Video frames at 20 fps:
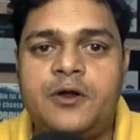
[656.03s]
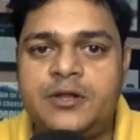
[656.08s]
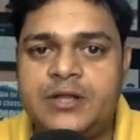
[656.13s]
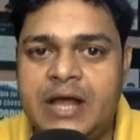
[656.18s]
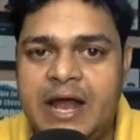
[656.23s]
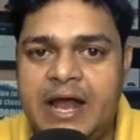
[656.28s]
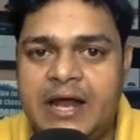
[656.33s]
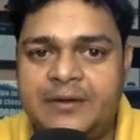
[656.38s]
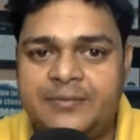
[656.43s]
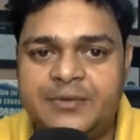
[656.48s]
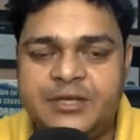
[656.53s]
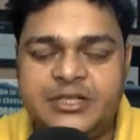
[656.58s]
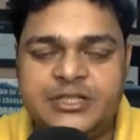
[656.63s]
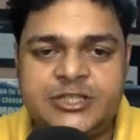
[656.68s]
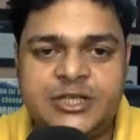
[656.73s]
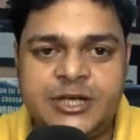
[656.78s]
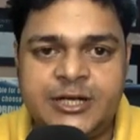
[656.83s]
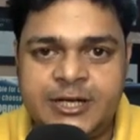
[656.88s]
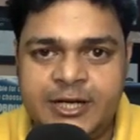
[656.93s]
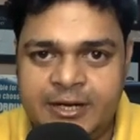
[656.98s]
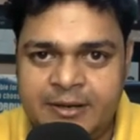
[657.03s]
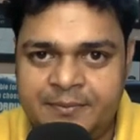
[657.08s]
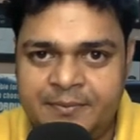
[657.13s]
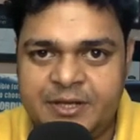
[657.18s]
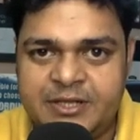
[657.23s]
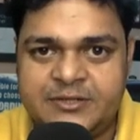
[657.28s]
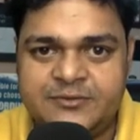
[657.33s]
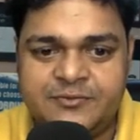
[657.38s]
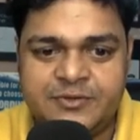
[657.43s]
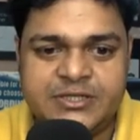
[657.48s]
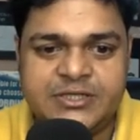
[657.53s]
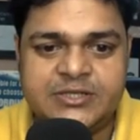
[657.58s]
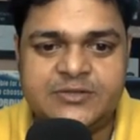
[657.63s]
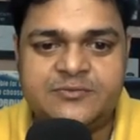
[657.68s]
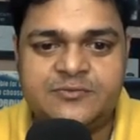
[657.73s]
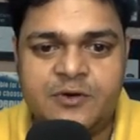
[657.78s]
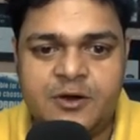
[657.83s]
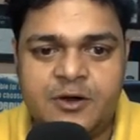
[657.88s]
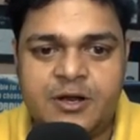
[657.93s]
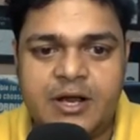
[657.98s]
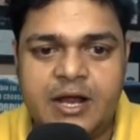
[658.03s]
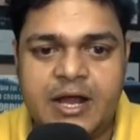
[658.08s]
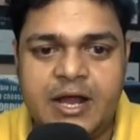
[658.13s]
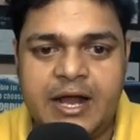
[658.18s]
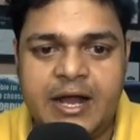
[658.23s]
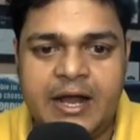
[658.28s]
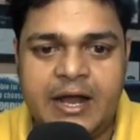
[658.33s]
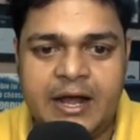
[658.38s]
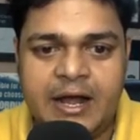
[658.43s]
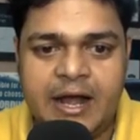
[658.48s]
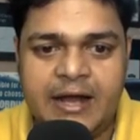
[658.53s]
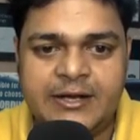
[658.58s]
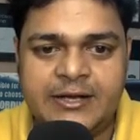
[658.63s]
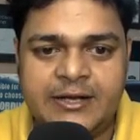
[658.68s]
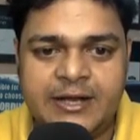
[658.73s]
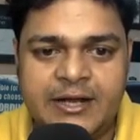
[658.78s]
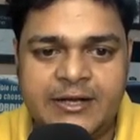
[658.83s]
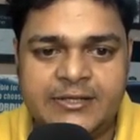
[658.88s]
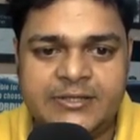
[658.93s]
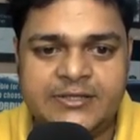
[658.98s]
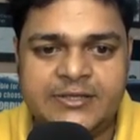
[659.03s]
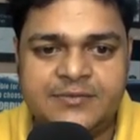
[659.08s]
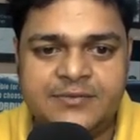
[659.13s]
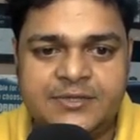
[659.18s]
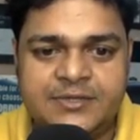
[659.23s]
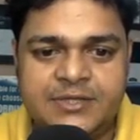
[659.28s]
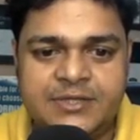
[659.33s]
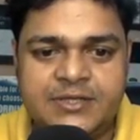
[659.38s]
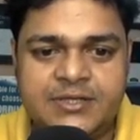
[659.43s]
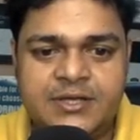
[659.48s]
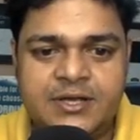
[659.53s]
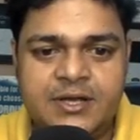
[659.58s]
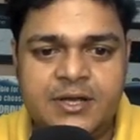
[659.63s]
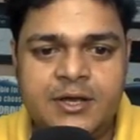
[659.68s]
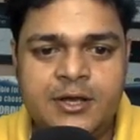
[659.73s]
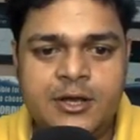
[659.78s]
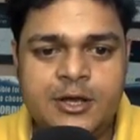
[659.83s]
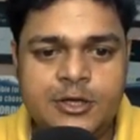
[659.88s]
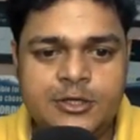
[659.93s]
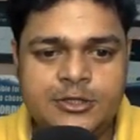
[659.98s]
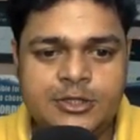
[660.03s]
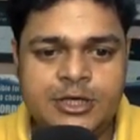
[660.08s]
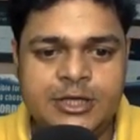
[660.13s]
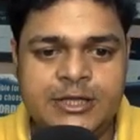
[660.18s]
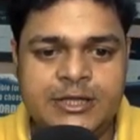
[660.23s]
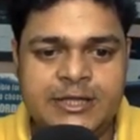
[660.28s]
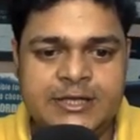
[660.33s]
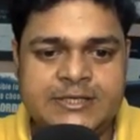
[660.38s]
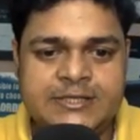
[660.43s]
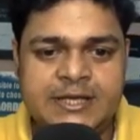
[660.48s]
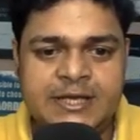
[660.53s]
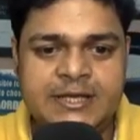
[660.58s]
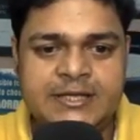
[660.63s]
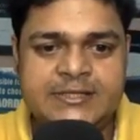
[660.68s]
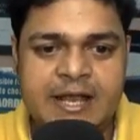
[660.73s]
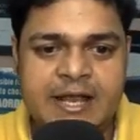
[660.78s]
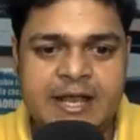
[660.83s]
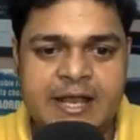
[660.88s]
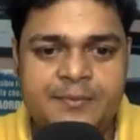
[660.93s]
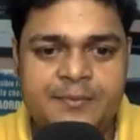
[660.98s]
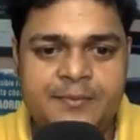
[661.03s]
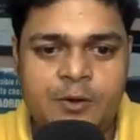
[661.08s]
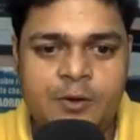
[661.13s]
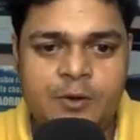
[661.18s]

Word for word: the administrator means which is for uh, Active Directory services. So in this case, a number